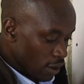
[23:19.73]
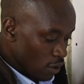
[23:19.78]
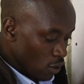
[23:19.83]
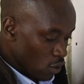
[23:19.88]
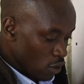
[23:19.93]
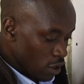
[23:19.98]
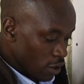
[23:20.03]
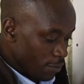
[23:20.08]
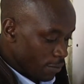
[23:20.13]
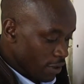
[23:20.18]

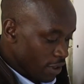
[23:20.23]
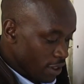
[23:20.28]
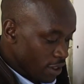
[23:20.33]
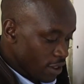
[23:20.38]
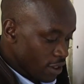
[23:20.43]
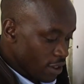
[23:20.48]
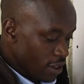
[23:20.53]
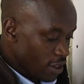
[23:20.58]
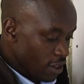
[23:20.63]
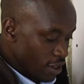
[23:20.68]
will
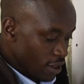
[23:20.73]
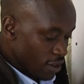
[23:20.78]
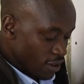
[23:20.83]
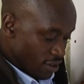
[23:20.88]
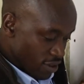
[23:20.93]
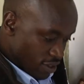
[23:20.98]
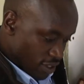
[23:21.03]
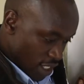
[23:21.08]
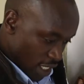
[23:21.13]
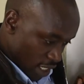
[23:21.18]
be
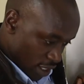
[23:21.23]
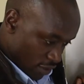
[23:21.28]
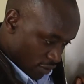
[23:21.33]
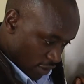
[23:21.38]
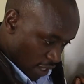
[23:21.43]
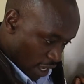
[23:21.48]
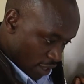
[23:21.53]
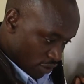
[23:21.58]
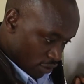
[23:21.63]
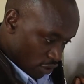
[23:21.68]
set
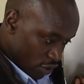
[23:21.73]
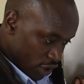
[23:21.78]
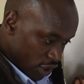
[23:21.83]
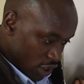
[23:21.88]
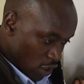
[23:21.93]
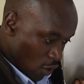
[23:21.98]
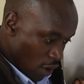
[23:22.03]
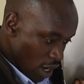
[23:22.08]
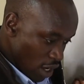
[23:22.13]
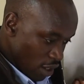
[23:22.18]
at
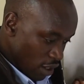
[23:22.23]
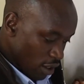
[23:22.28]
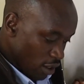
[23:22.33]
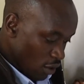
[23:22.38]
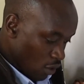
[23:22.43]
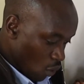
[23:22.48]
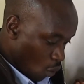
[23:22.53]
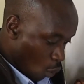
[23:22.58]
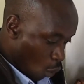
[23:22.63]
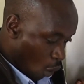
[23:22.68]
logic
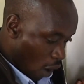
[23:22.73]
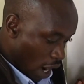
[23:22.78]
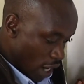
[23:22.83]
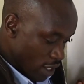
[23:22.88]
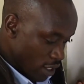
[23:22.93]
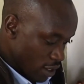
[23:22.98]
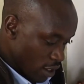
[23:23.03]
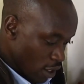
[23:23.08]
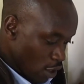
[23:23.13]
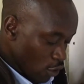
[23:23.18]

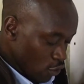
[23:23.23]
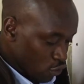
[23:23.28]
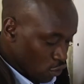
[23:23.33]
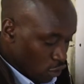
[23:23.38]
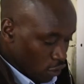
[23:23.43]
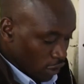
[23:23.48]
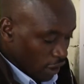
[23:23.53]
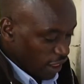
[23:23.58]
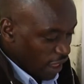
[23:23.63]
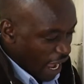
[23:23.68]
1.
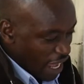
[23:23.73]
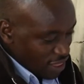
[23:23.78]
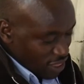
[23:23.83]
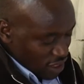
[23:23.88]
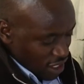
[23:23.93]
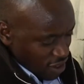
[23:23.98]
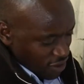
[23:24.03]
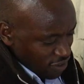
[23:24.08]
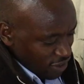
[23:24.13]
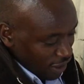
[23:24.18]
So at
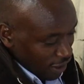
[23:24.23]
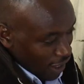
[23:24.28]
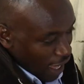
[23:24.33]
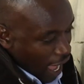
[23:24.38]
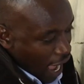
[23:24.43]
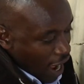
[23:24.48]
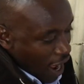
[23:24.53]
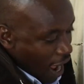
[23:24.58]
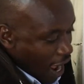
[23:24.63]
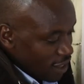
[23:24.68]
least
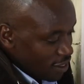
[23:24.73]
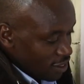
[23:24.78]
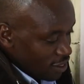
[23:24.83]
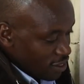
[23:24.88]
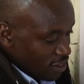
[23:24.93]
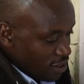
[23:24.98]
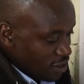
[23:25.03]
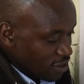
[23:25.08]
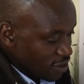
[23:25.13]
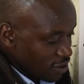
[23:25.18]

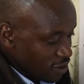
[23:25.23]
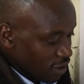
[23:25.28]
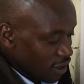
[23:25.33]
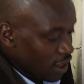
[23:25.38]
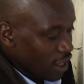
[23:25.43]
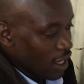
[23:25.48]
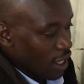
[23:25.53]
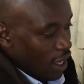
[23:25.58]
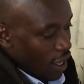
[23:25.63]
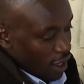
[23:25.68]
at this
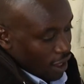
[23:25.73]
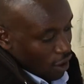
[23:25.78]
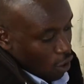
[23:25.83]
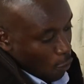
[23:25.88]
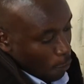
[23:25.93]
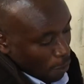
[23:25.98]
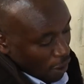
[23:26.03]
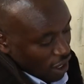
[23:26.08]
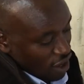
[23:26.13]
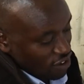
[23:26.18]

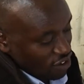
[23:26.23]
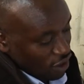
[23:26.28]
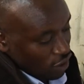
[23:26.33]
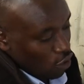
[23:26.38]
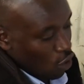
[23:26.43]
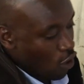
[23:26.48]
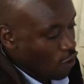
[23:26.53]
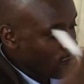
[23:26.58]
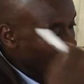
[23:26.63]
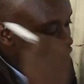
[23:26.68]
operation
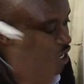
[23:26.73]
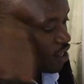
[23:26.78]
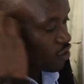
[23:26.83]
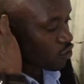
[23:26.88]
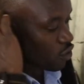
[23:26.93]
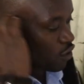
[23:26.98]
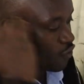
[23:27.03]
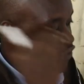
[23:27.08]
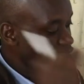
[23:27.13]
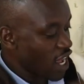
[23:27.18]
of
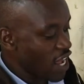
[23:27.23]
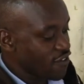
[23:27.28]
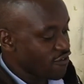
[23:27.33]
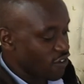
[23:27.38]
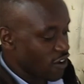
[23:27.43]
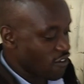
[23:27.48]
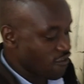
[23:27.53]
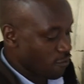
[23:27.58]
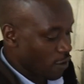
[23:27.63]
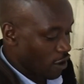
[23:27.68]
addition of
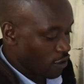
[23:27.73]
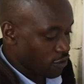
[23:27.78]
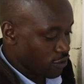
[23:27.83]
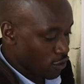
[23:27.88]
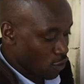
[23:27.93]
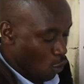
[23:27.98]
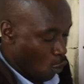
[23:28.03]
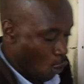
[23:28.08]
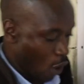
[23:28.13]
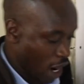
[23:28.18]
FF plus
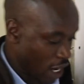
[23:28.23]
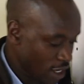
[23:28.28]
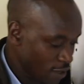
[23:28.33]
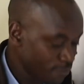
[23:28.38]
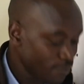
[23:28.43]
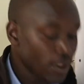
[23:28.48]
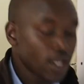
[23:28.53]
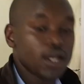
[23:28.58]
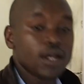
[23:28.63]
0, 1,